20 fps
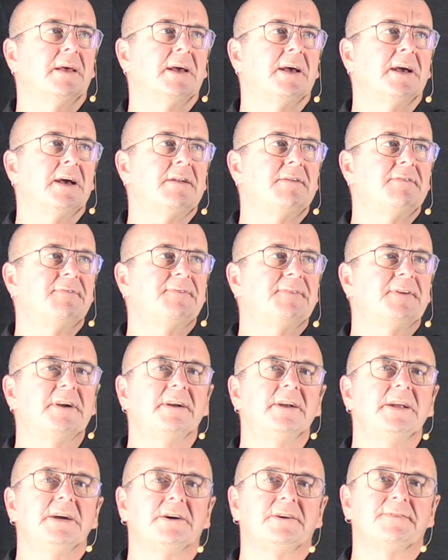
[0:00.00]
And
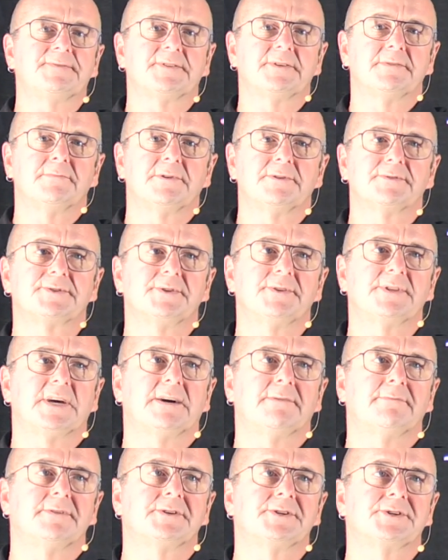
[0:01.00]
very often we'll do
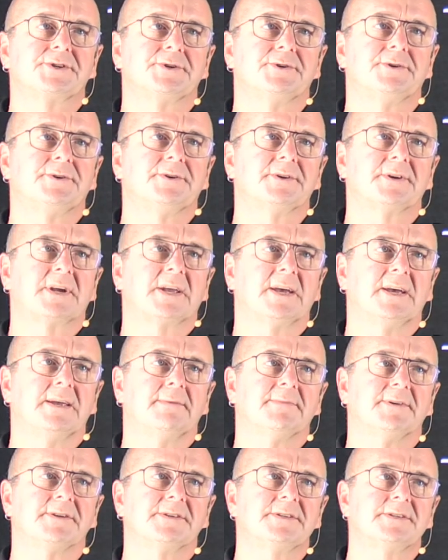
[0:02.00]
that with short
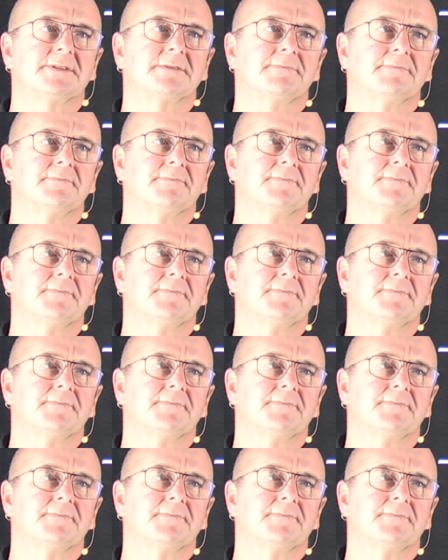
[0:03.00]
kmers